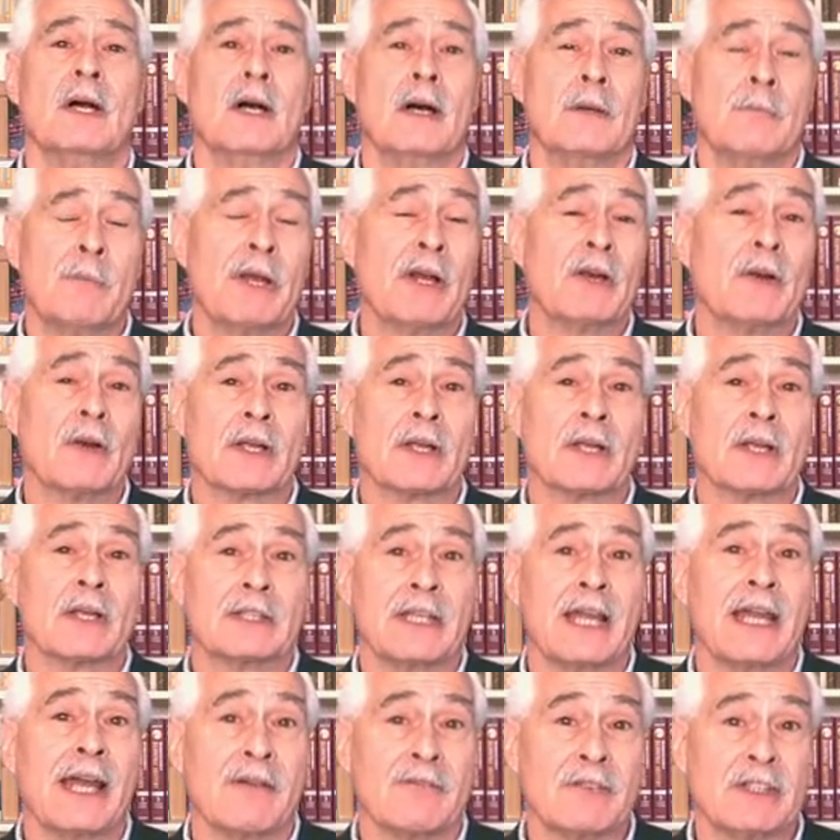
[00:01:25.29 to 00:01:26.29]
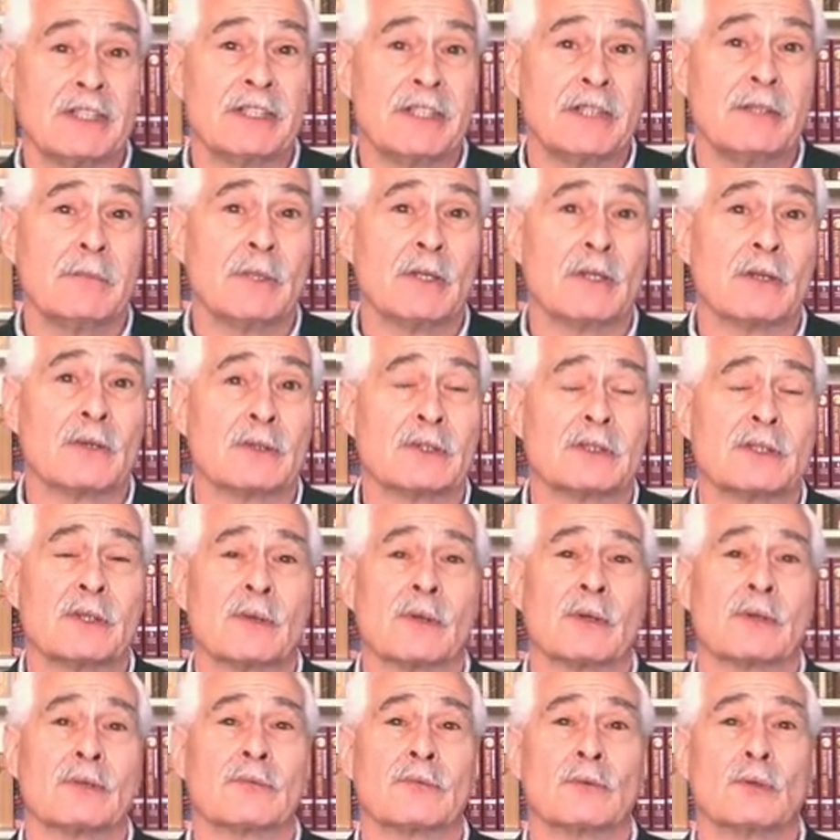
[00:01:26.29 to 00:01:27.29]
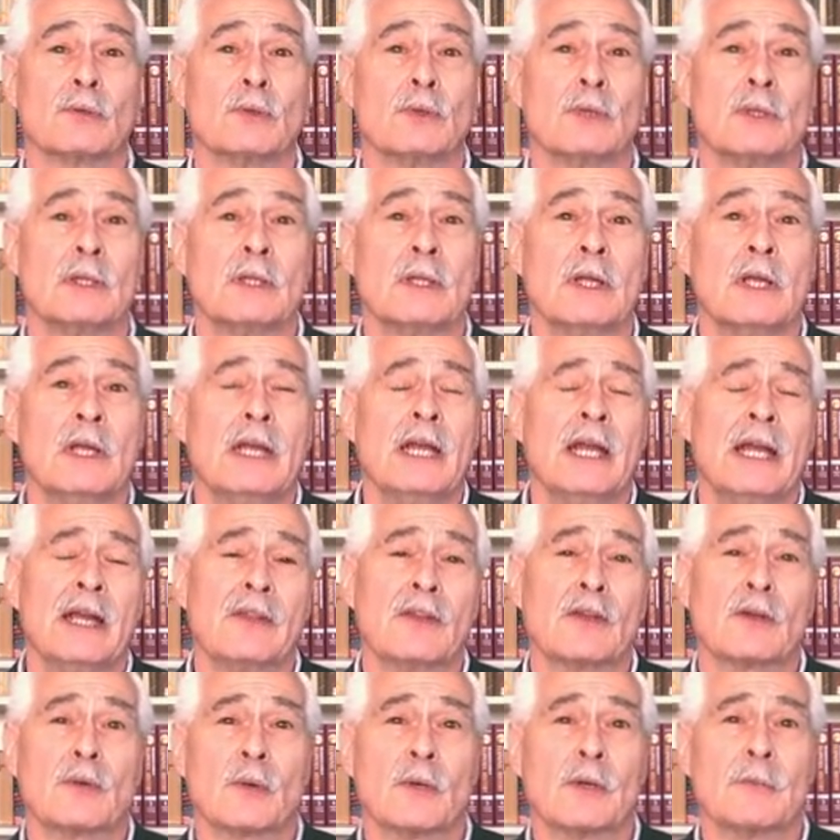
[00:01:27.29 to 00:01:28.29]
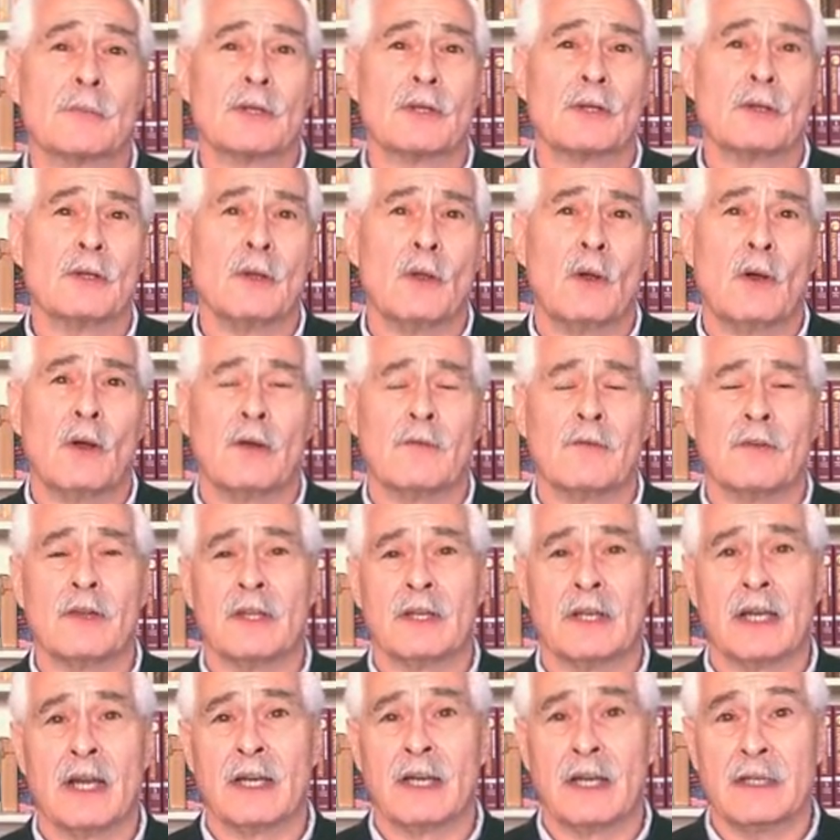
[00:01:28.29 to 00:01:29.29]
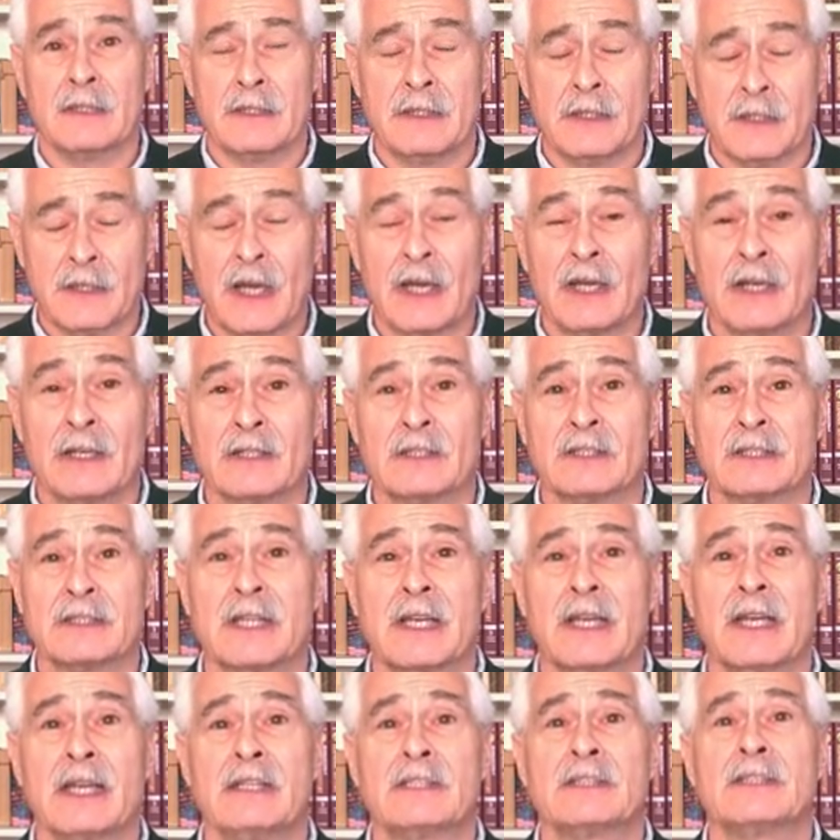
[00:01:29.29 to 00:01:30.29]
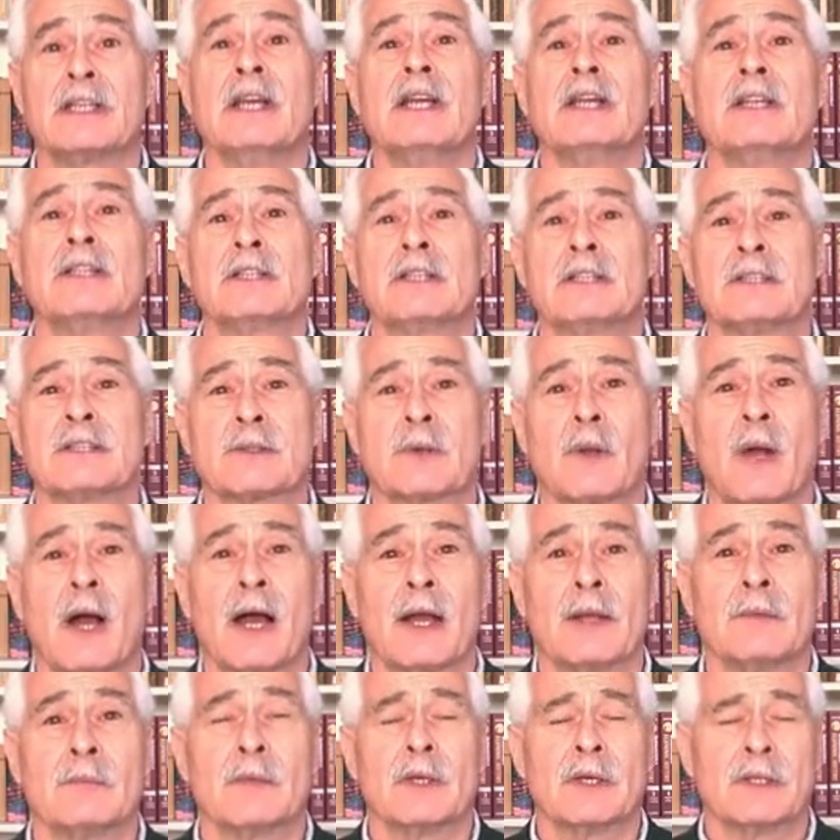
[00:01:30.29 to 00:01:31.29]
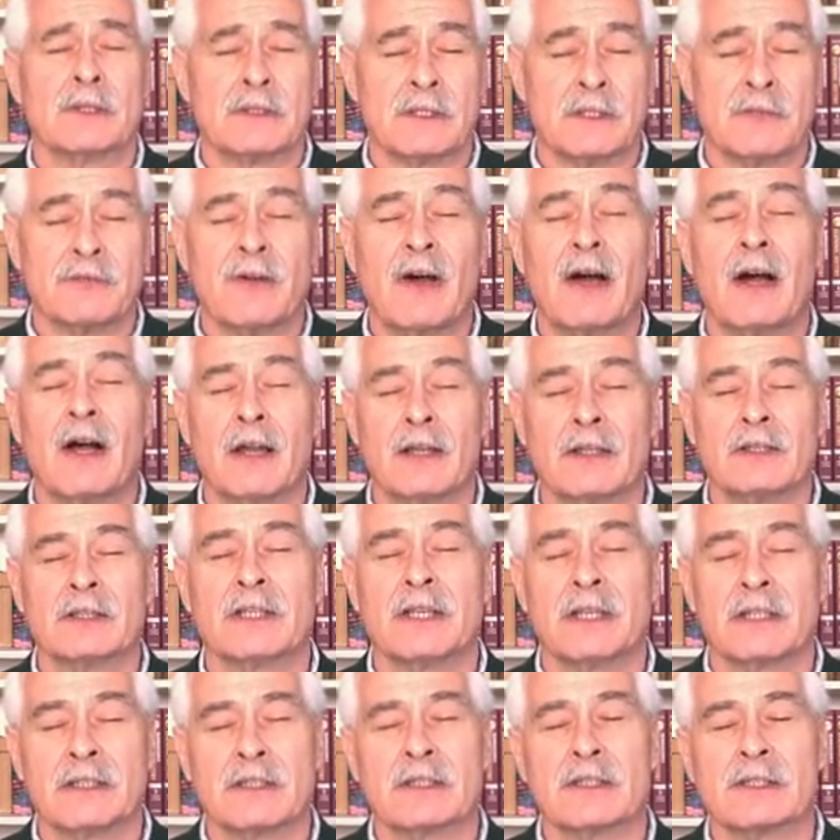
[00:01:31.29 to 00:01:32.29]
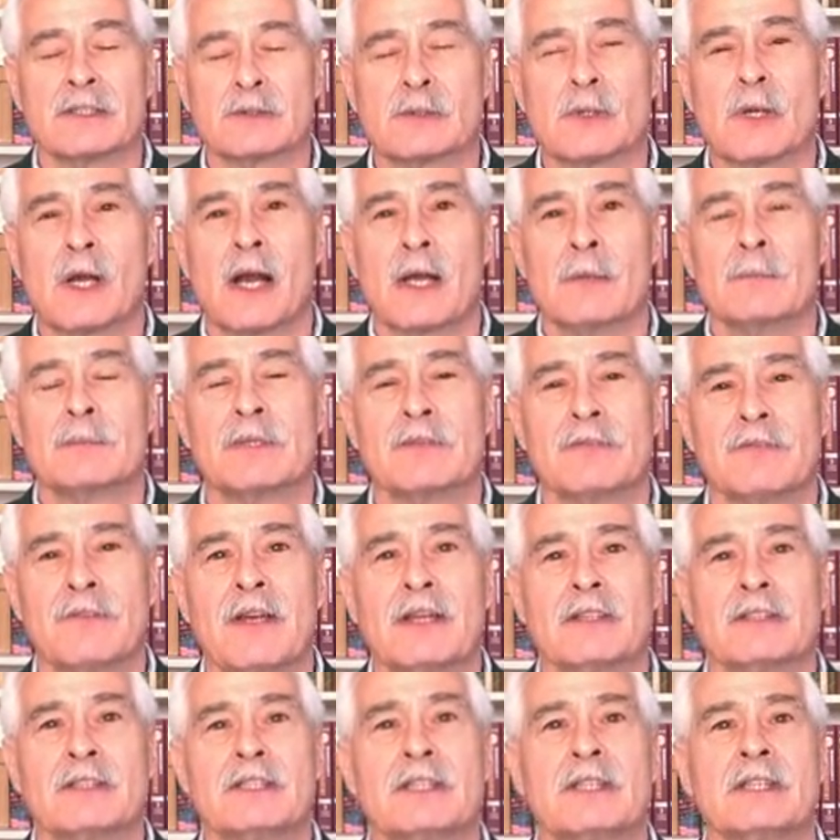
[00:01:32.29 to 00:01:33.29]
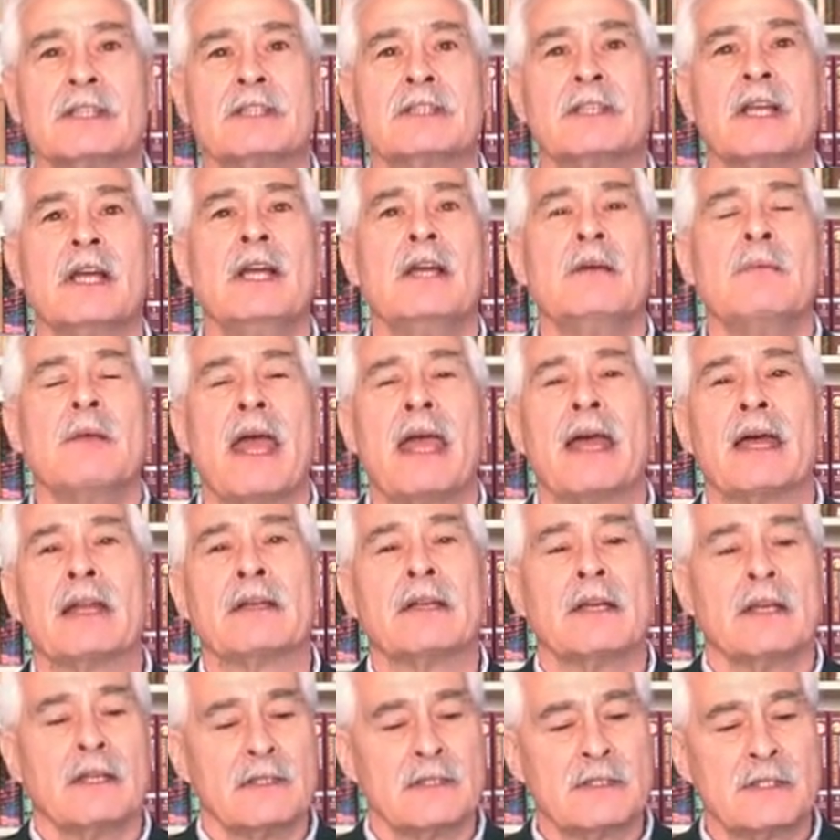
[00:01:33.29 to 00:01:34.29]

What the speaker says: Americans have a similar sort of rule, and the criminal law of the United States defines and describes offenses and